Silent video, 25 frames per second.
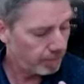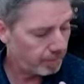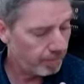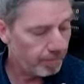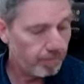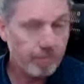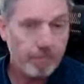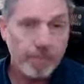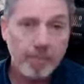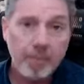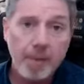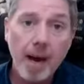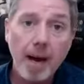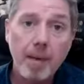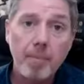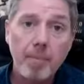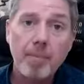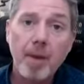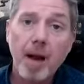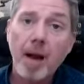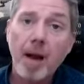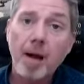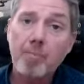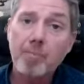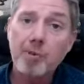Yeah,
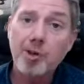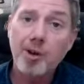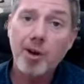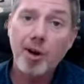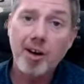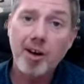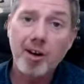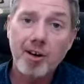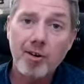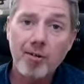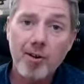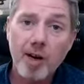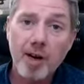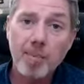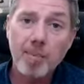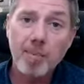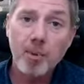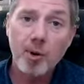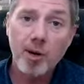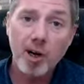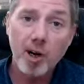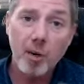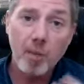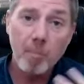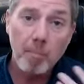I'm starting to ramble
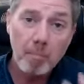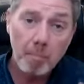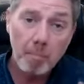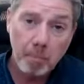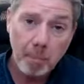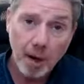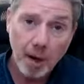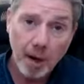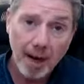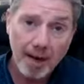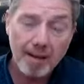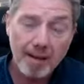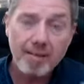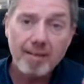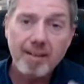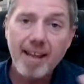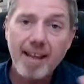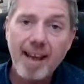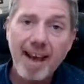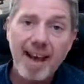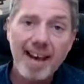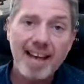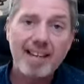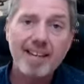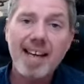here, but
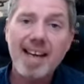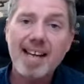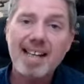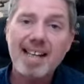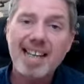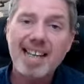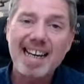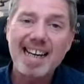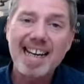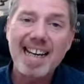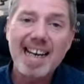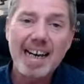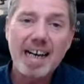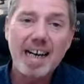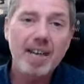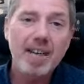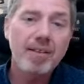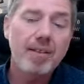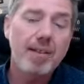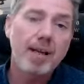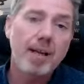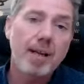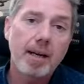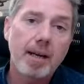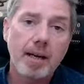that's a key
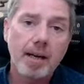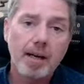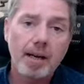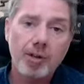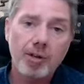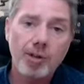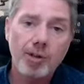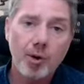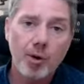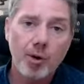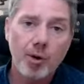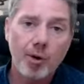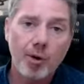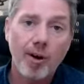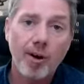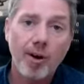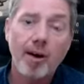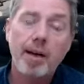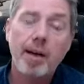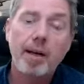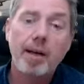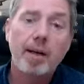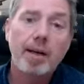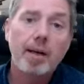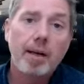thing is your
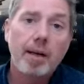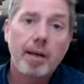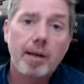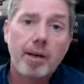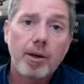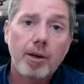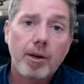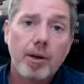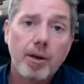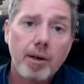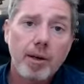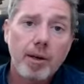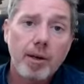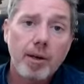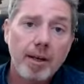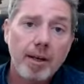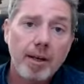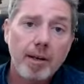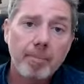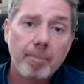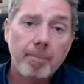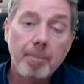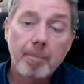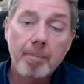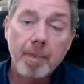
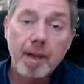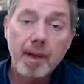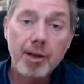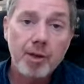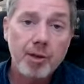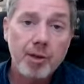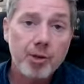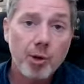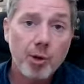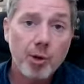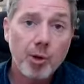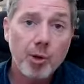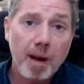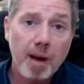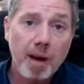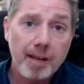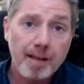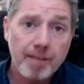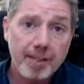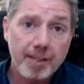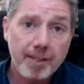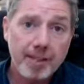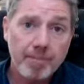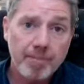initial deposit.